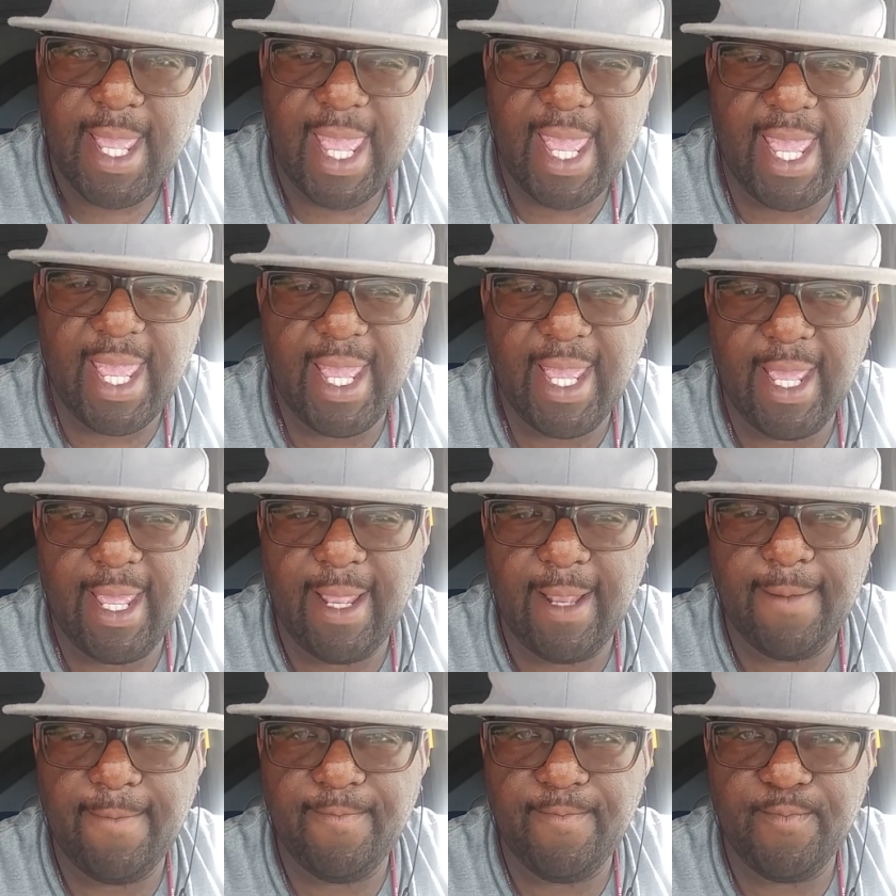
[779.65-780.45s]

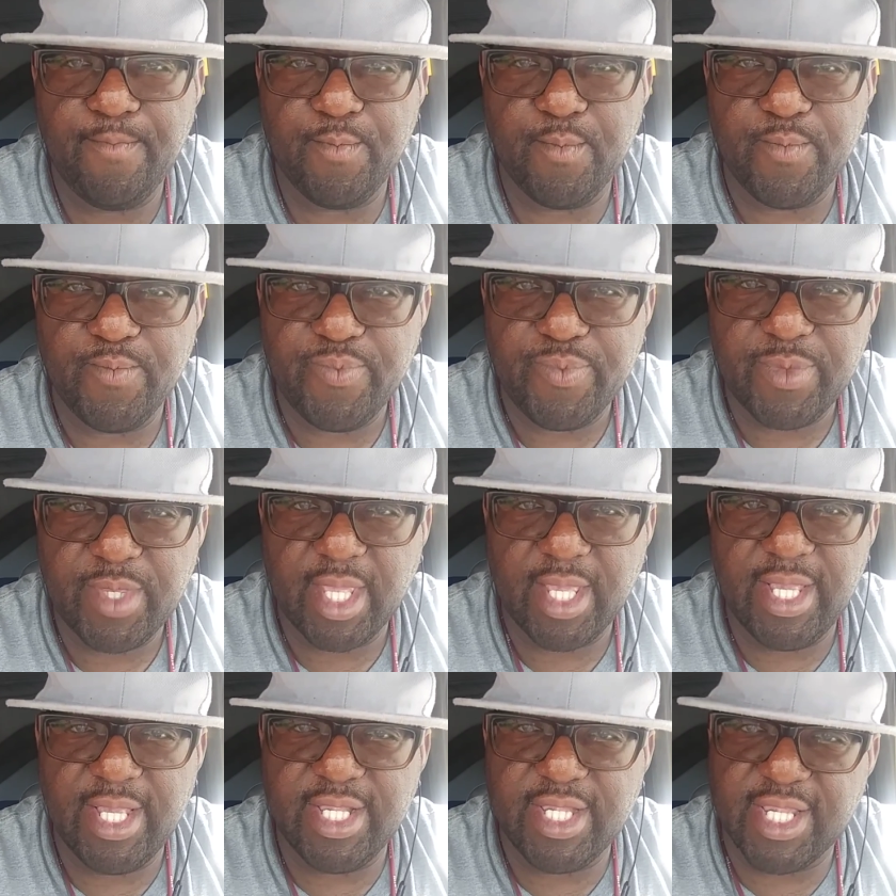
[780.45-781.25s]
and
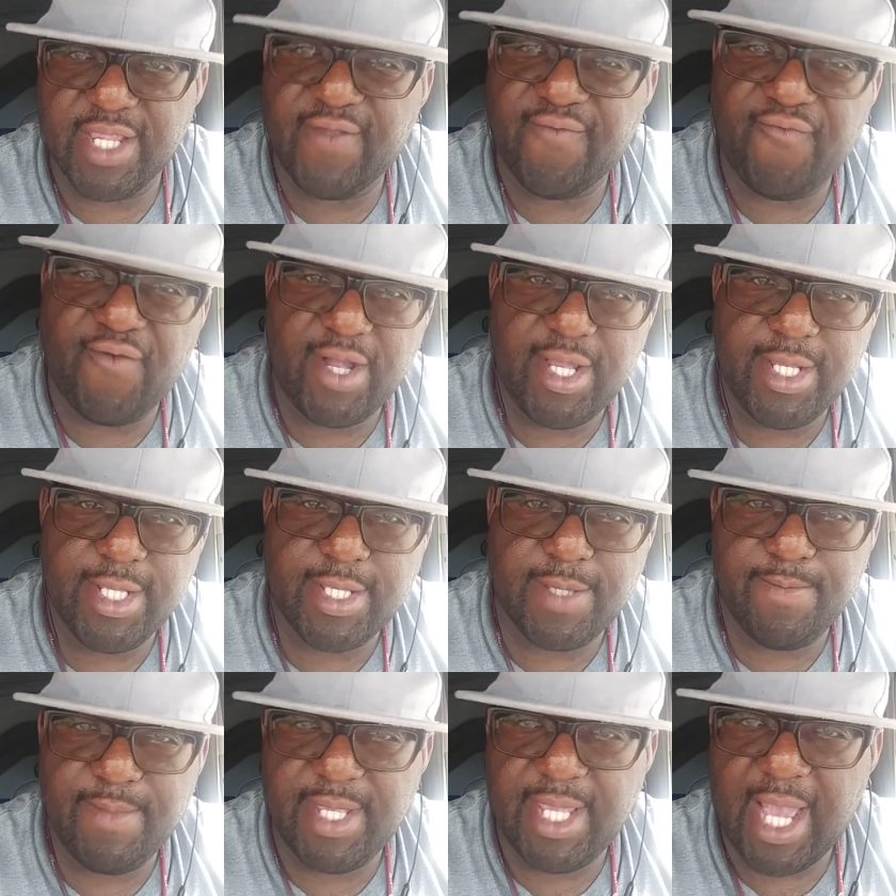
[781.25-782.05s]
it's just funny
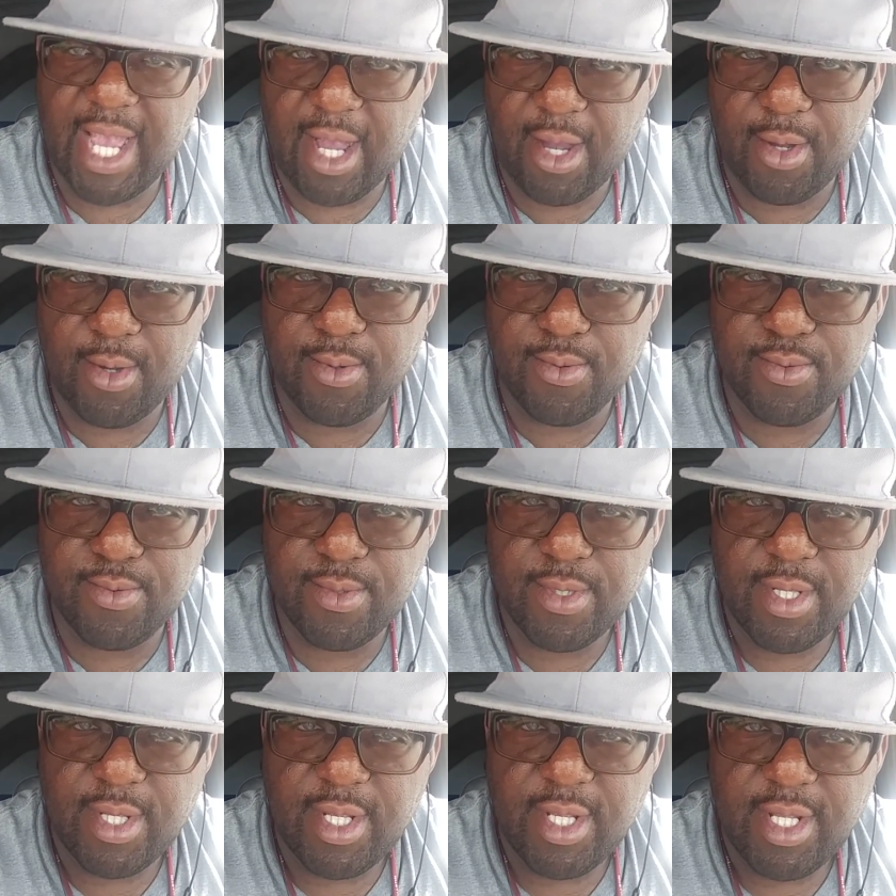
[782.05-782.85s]
to me how
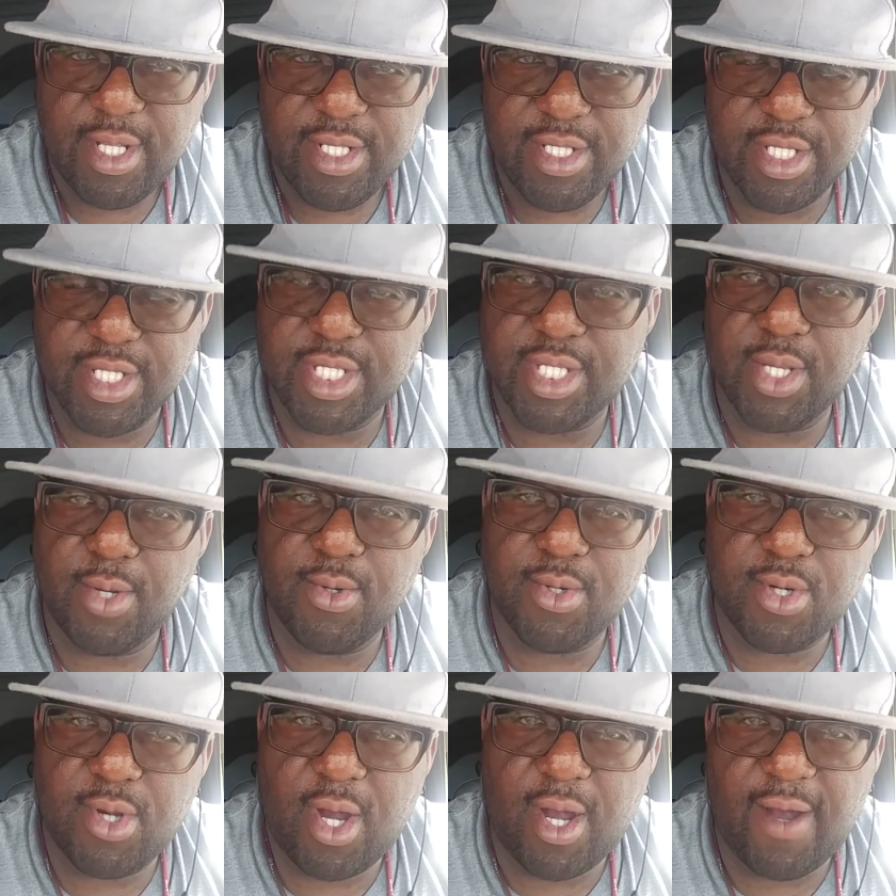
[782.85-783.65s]
the
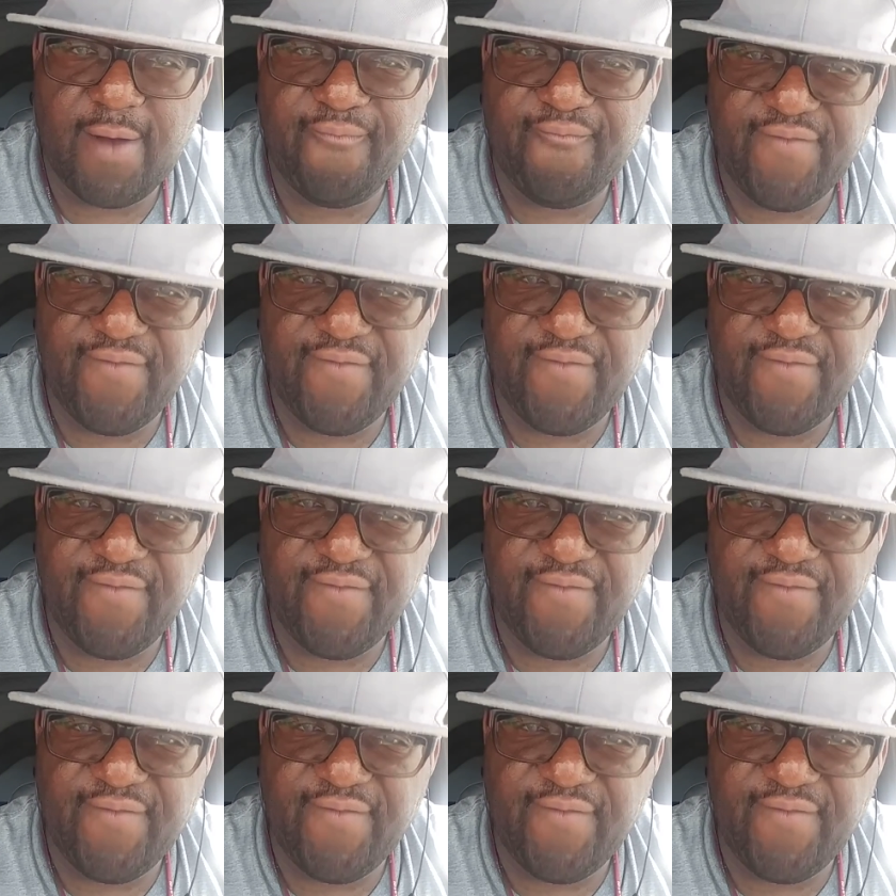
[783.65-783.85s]
so-called